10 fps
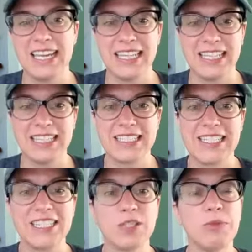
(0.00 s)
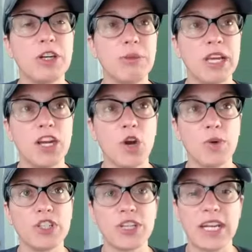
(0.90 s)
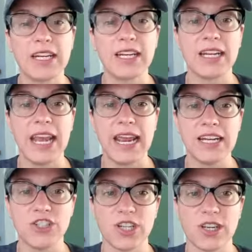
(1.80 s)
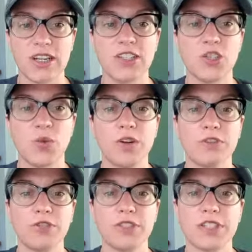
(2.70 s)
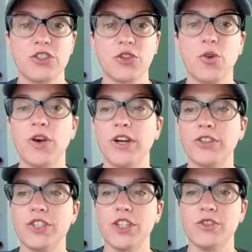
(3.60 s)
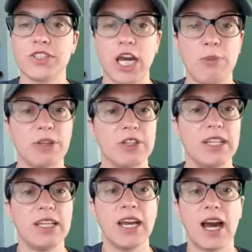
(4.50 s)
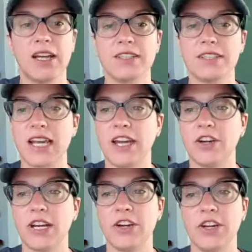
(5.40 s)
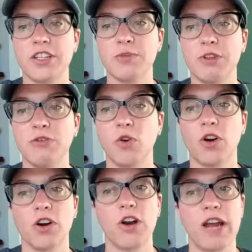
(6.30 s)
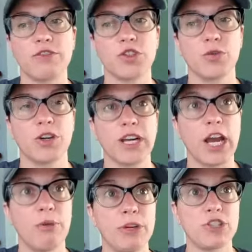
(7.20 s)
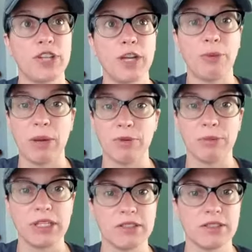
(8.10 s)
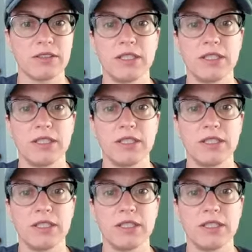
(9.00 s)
And let's see, spearmint originated in Asia and is a wonderful essential oil to use topically on desired areas before or after a workout, much like peppermint.